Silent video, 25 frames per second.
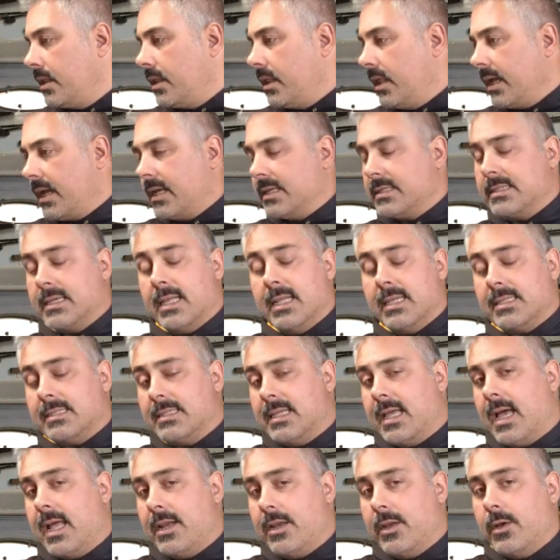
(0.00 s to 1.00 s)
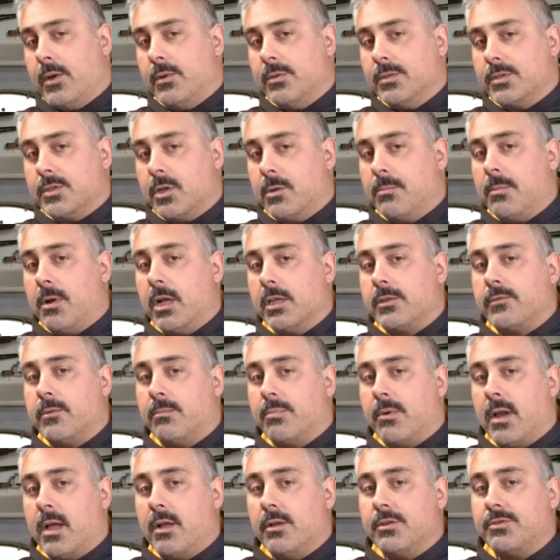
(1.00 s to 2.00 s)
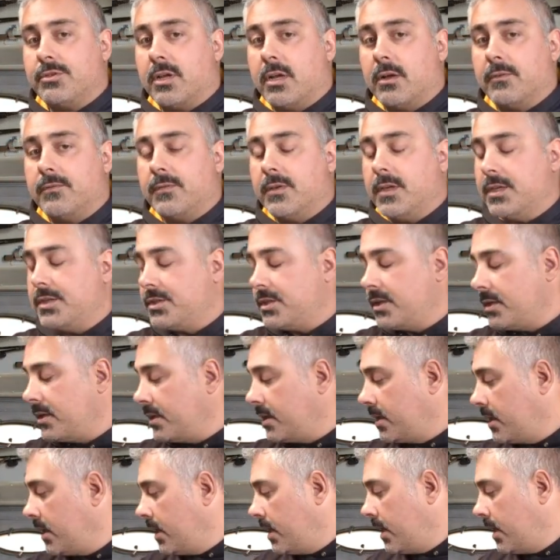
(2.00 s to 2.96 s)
Like I said, it's not known so much for brown trout fishing,